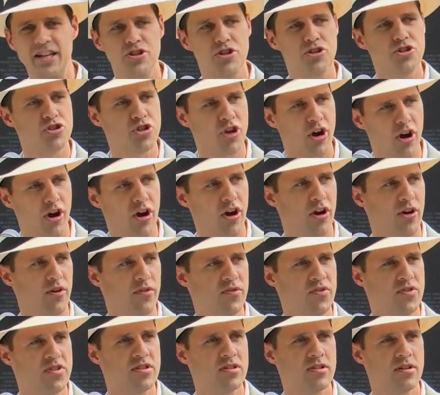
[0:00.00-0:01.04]

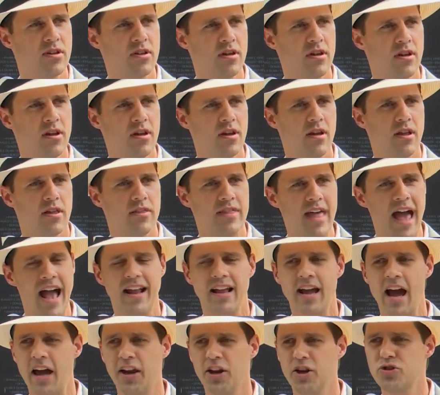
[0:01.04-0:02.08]
deserves
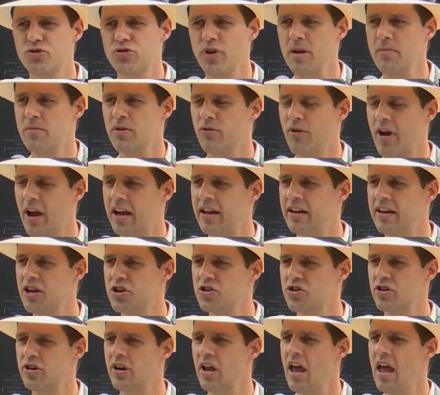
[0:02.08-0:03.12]
that kind of treatment
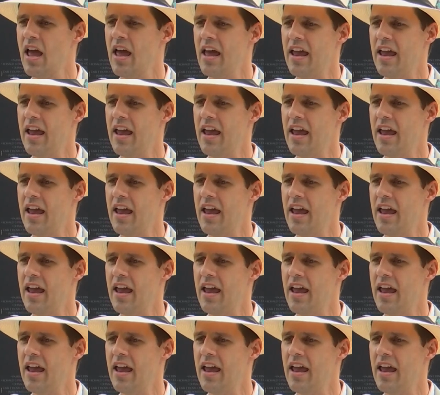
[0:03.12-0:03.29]
recognition,